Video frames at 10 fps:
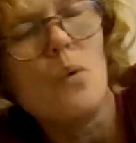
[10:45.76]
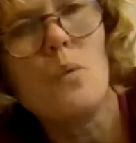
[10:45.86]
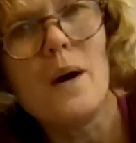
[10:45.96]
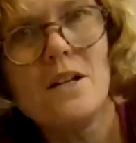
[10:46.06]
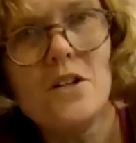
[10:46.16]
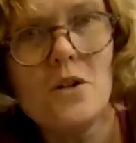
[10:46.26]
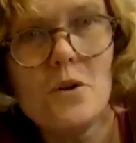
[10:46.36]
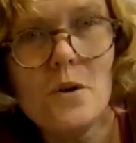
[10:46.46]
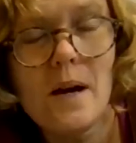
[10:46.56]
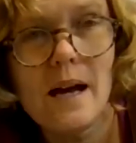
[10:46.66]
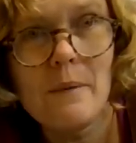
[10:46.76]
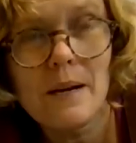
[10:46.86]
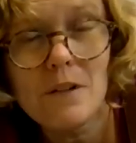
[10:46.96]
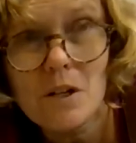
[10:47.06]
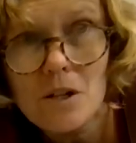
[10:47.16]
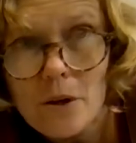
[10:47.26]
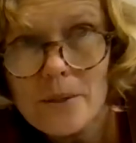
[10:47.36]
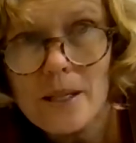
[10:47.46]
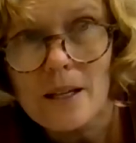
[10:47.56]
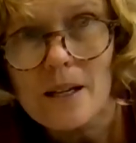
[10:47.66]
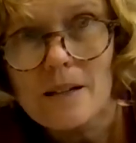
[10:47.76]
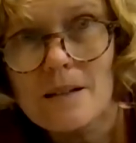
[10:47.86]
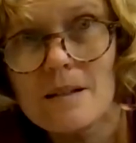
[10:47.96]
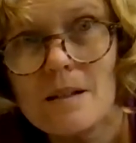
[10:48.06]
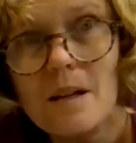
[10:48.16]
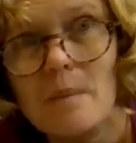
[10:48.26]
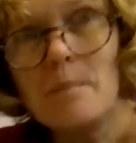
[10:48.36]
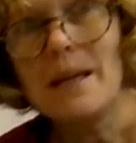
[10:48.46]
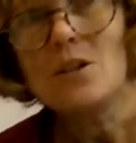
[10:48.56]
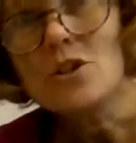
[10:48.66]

Whenever you're using it, make